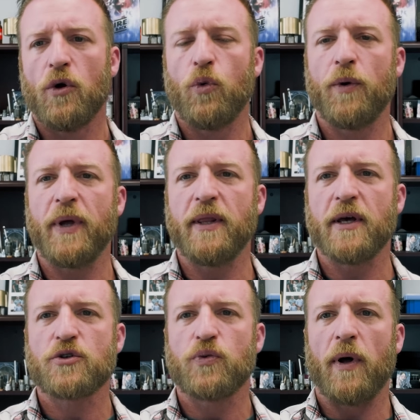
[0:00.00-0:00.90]
would be
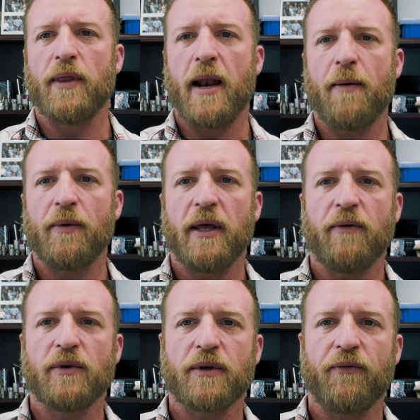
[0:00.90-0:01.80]
this one that I
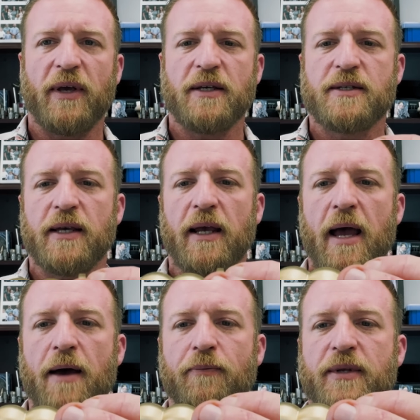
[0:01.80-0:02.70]
believe is a
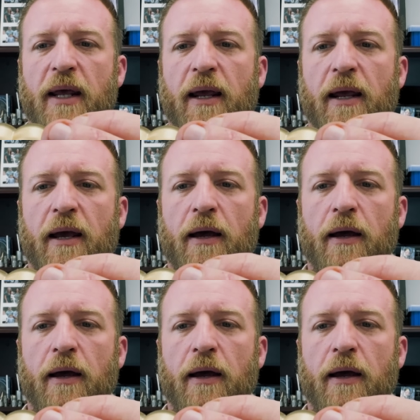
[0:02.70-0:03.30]
VCMT.